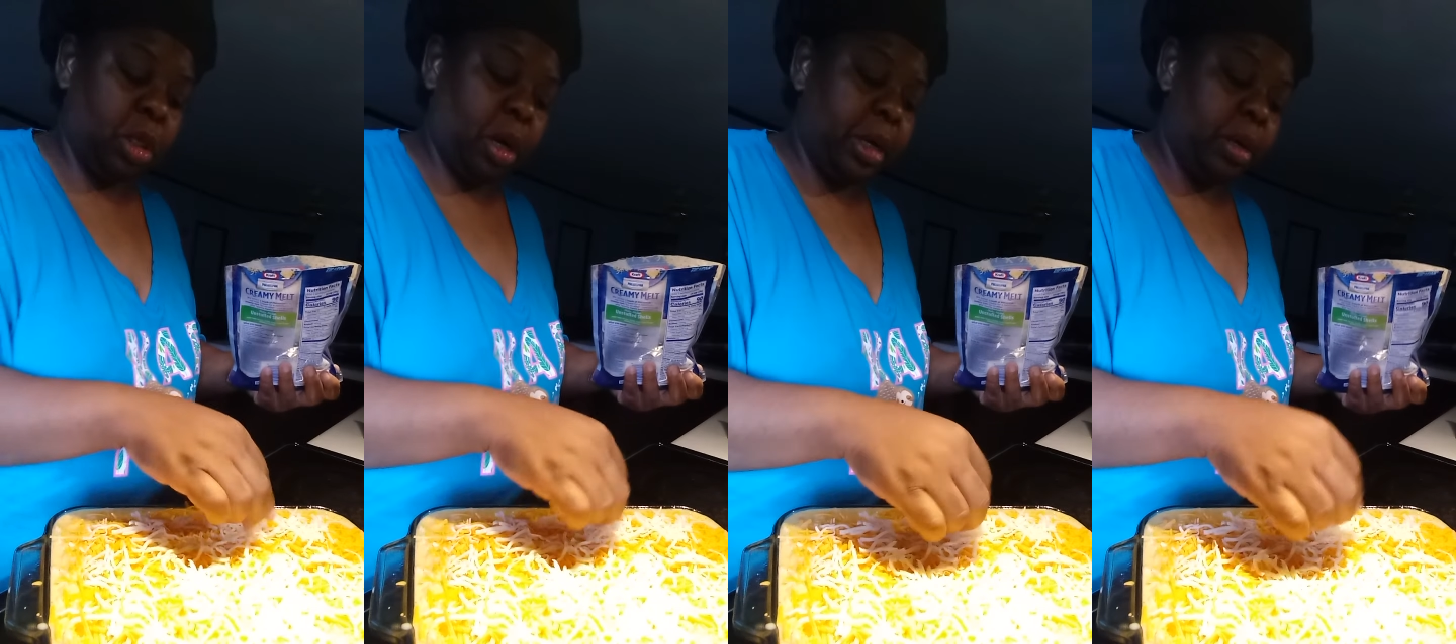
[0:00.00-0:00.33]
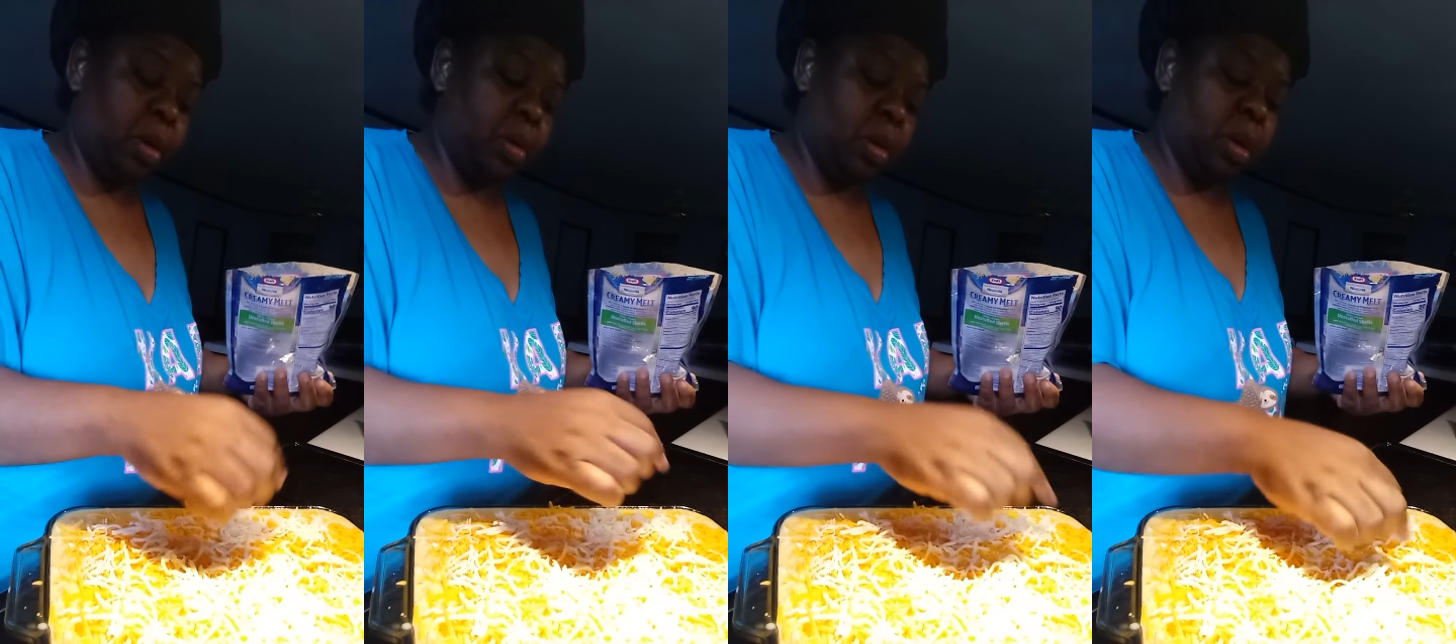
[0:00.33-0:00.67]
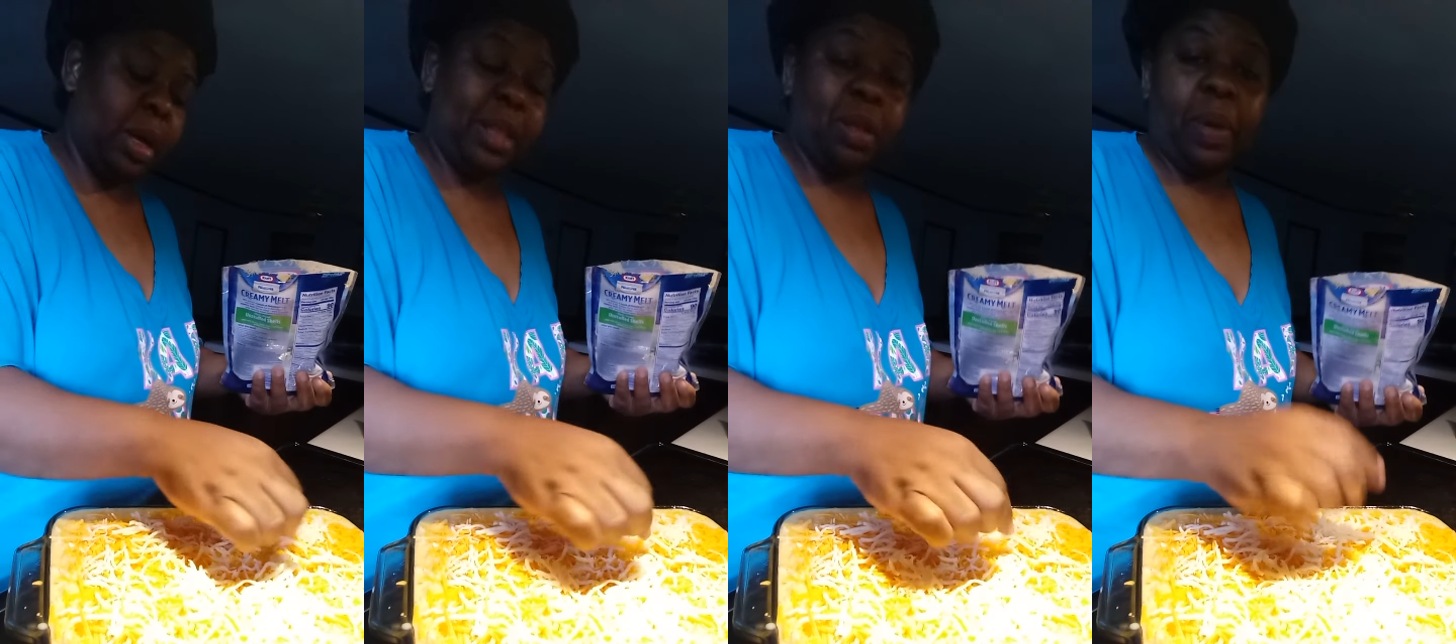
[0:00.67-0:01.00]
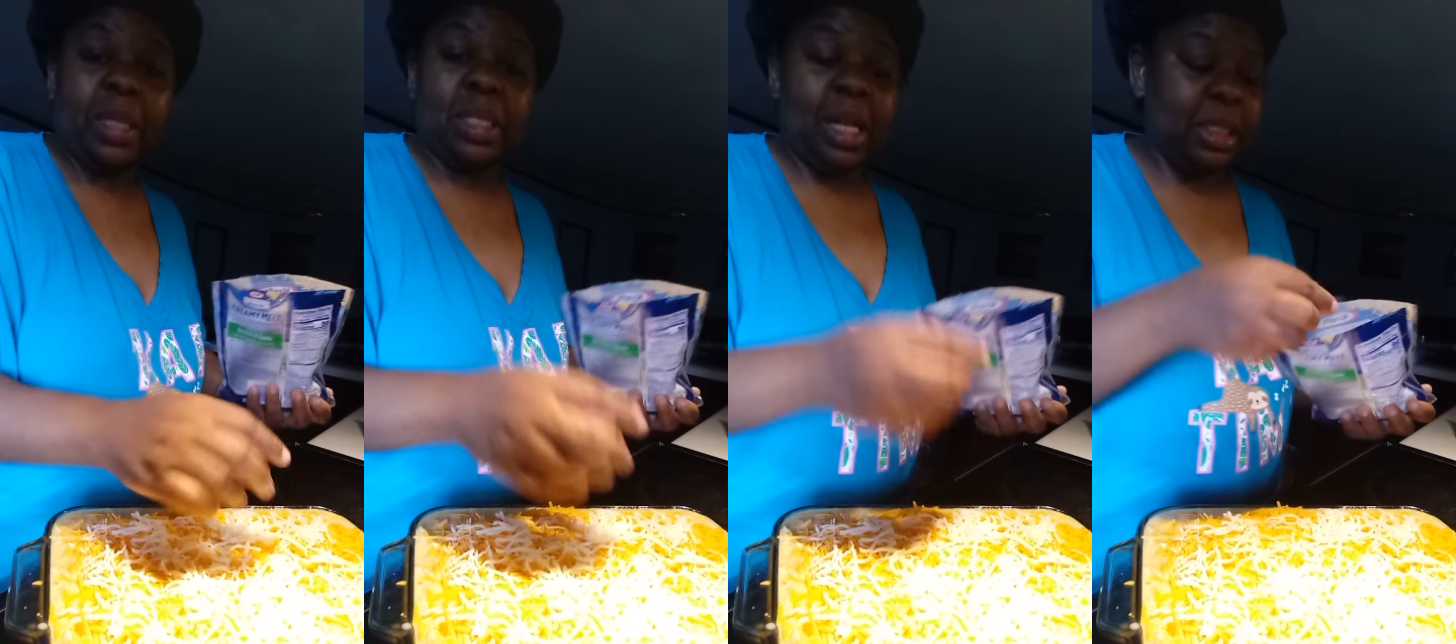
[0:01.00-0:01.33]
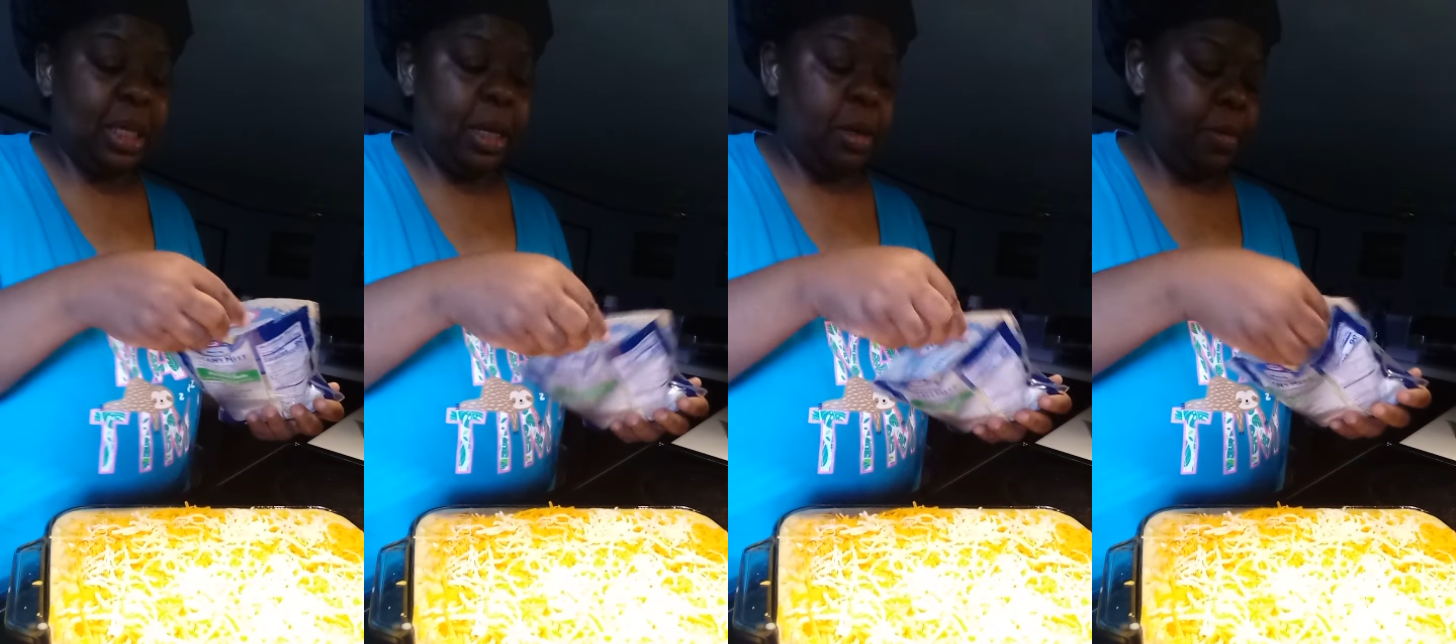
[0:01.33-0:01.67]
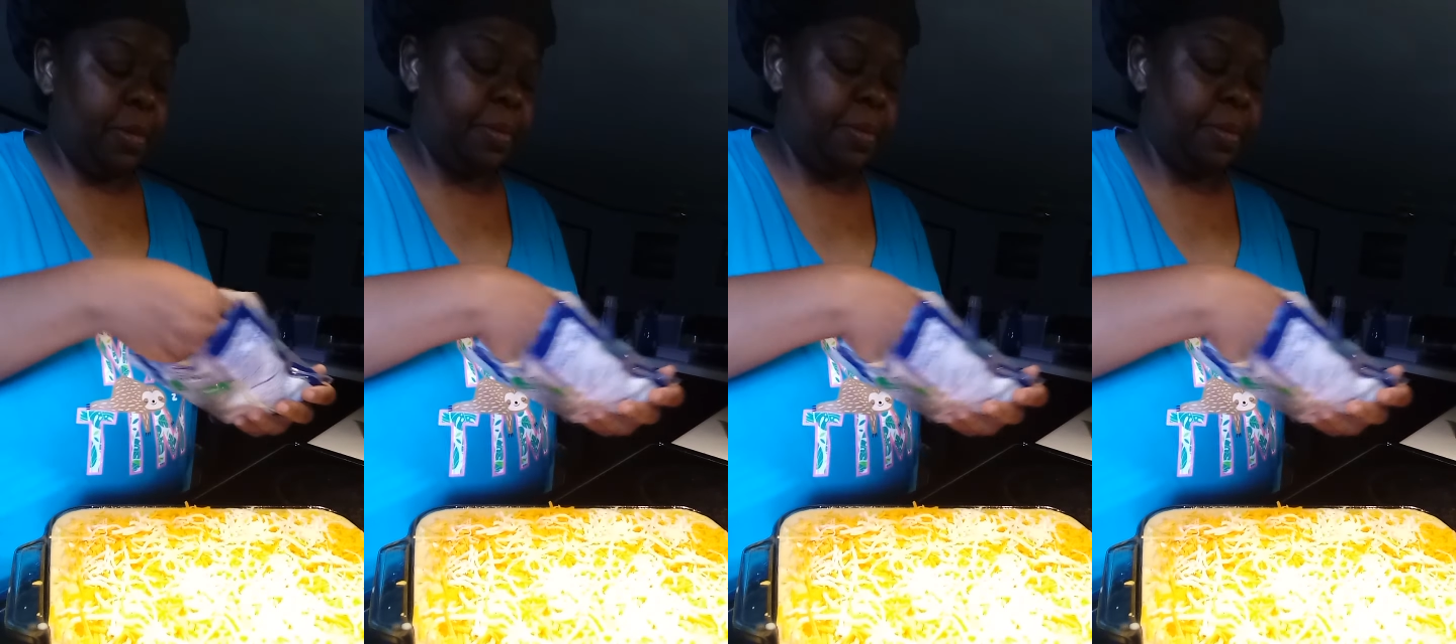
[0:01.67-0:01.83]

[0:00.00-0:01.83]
y'all that don't know, gonna have to wait till I tell you.